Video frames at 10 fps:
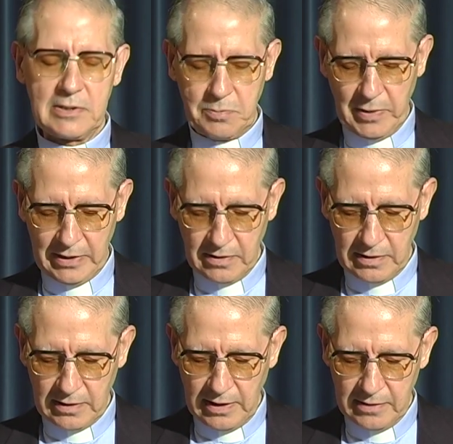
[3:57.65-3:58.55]
spread all
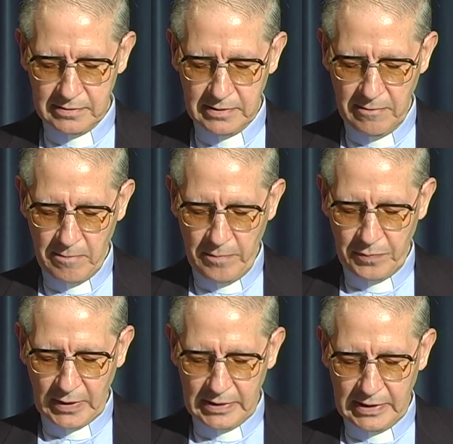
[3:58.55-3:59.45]
around,
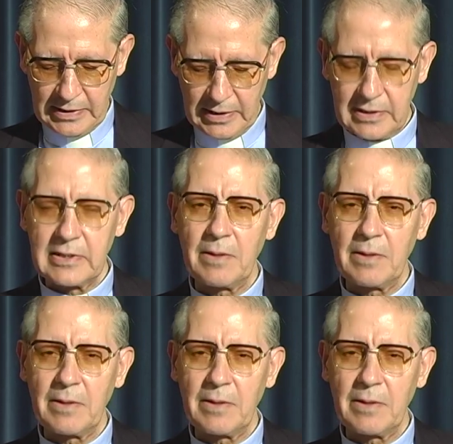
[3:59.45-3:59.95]
that there is